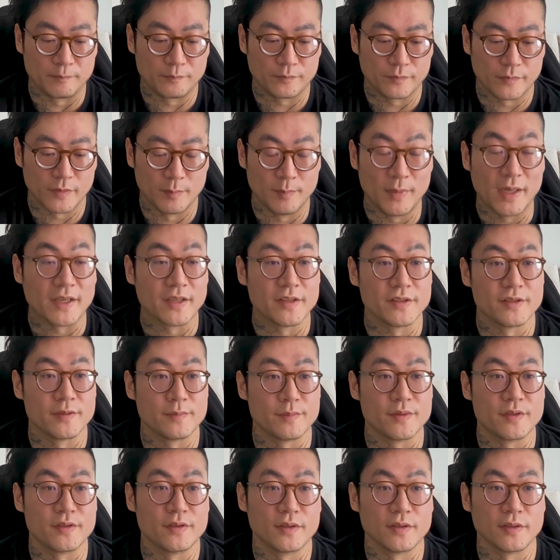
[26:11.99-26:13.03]

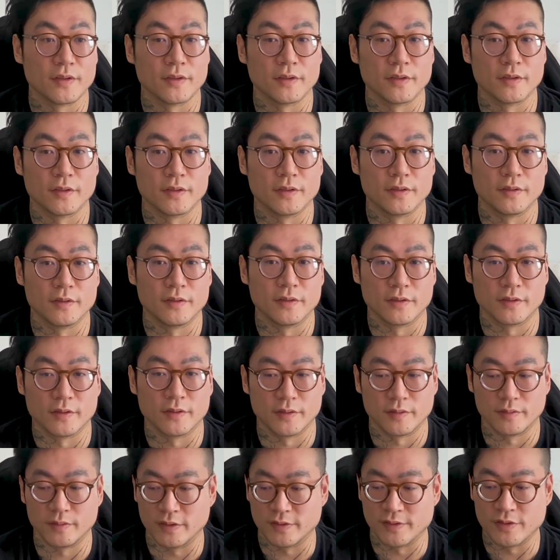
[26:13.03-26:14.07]
mechanisms to
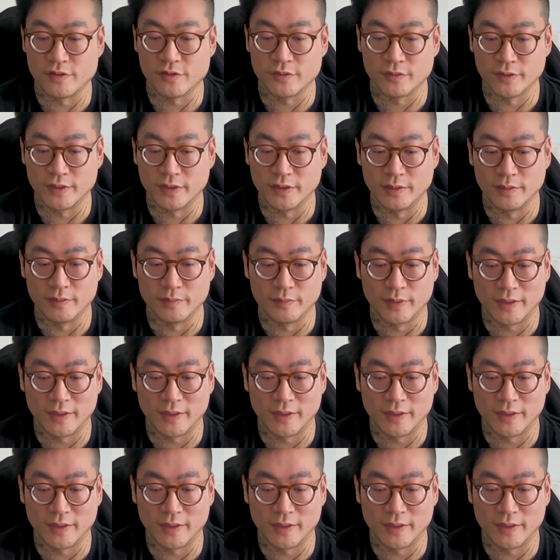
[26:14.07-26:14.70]
essentially